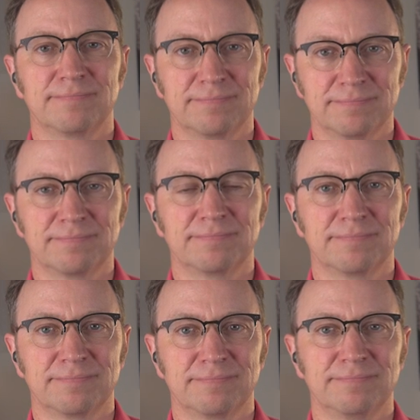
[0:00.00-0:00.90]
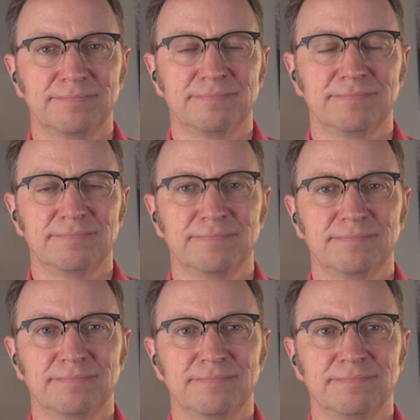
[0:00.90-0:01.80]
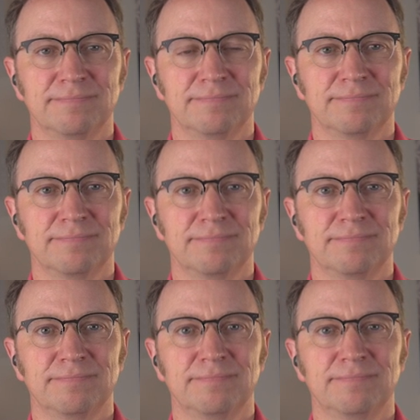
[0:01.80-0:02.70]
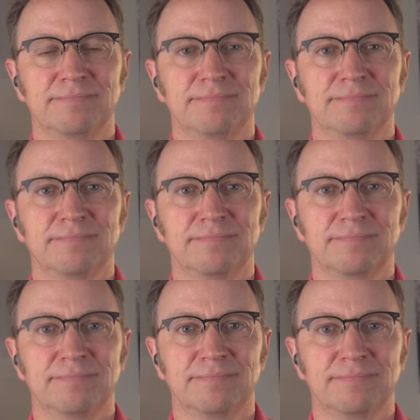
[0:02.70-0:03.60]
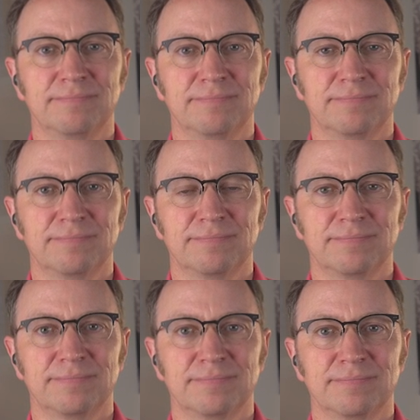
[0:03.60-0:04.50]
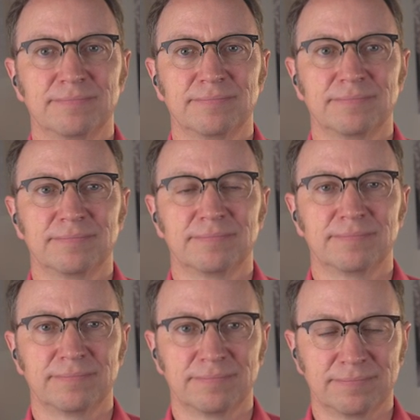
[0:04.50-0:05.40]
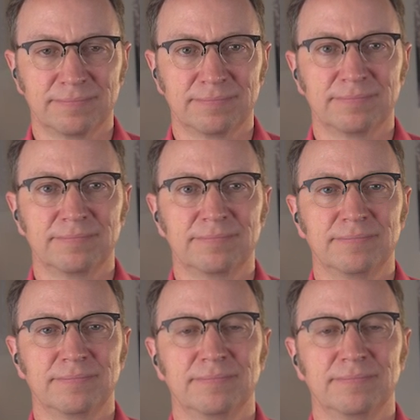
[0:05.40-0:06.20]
The person shown says nothing.